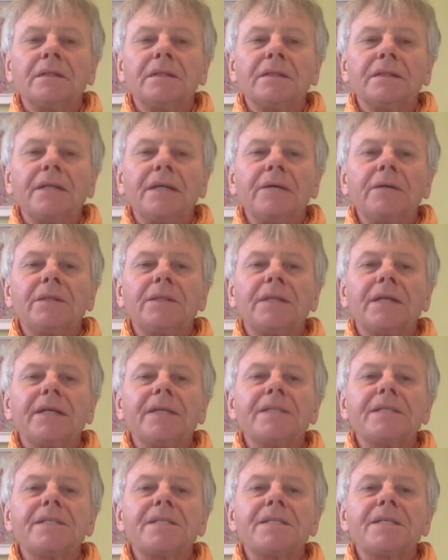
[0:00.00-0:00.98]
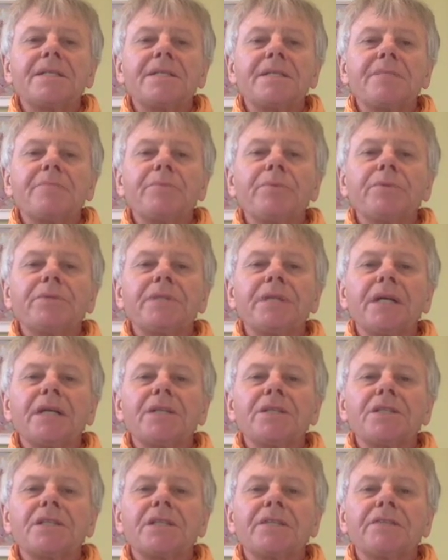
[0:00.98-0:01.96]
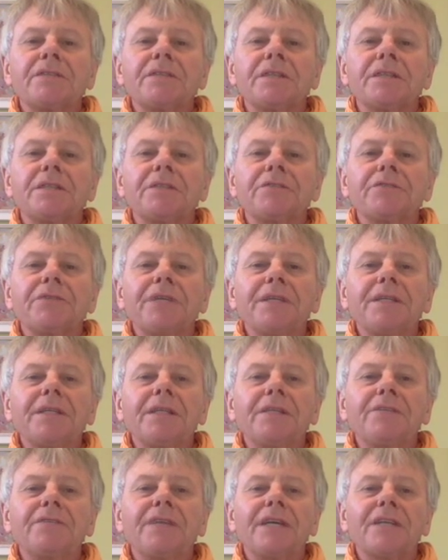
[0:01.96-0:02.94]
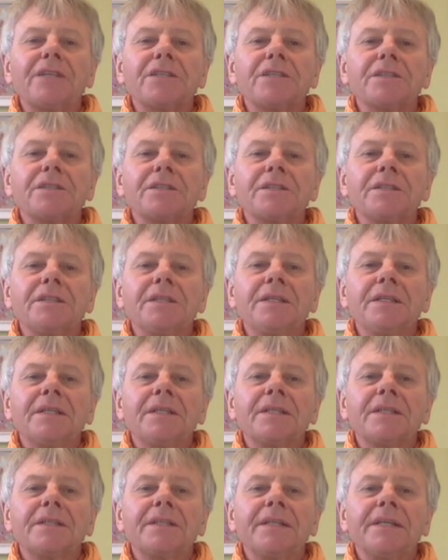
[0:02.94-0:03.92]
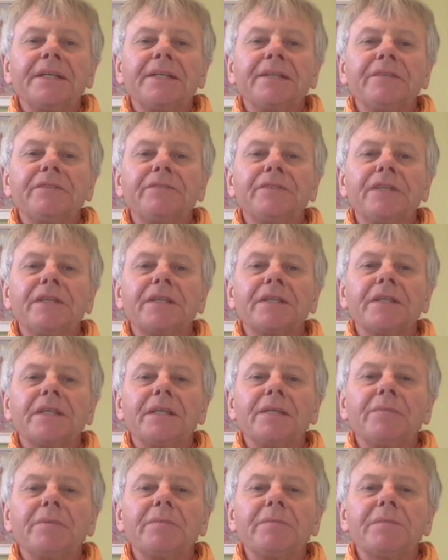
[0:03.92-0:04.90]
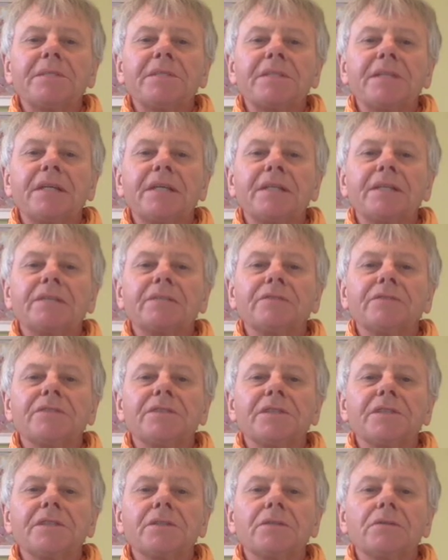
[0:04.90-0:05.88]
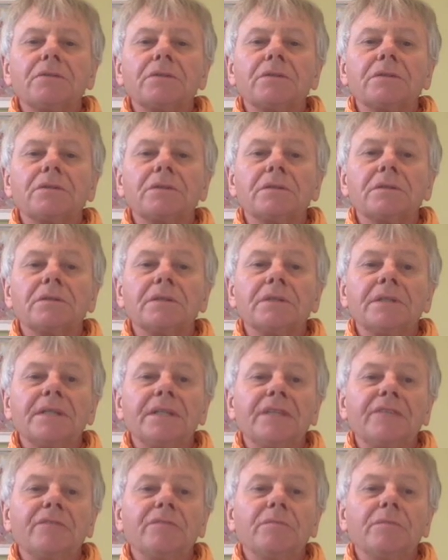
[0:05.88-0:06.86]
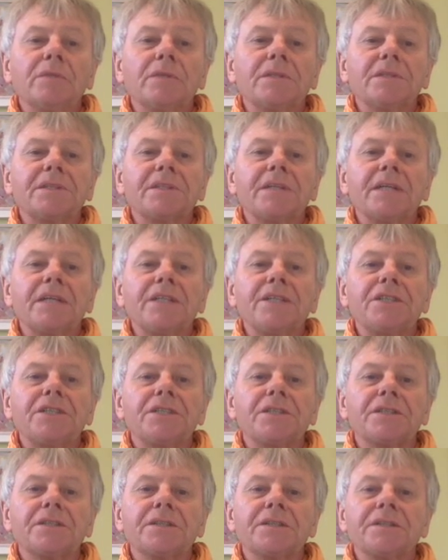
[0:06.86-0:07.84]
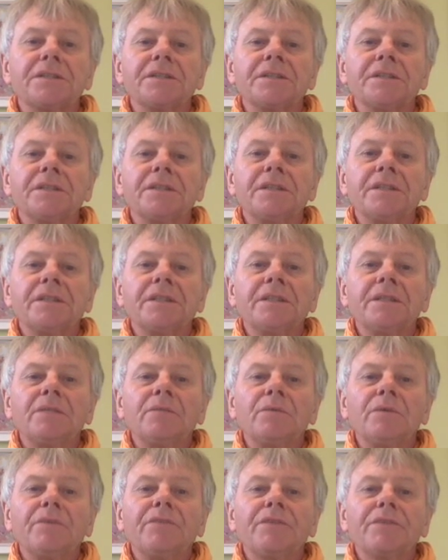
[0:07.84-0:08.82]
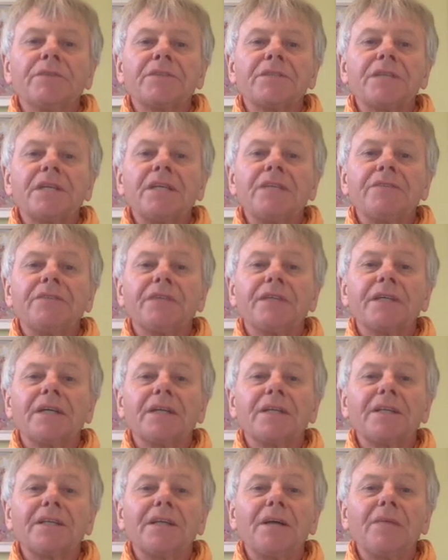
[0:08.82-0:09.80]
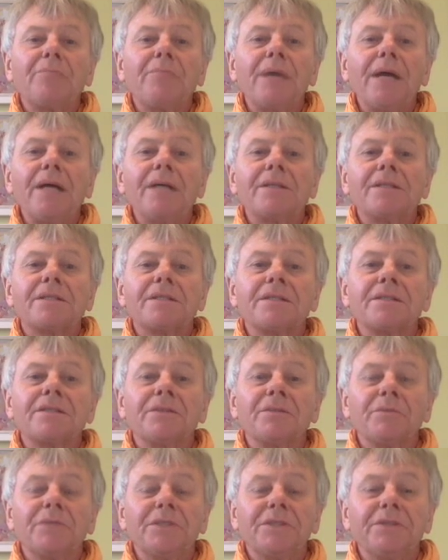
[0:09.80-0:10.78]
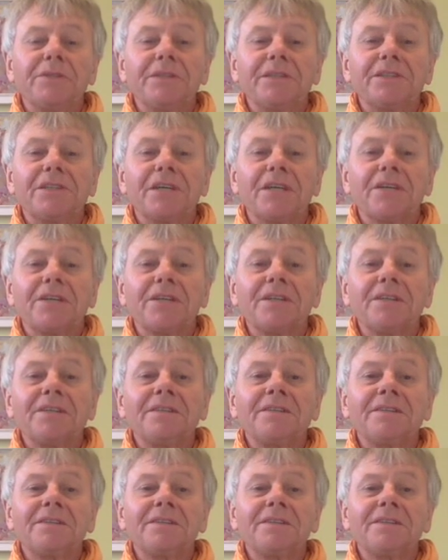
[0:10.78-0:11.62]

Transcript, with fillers: Nowadays, simple touch given in a friendly fashion can inadvertently be mistaken for assault or even molestation. We feel safer cuddling our pets than we do each other.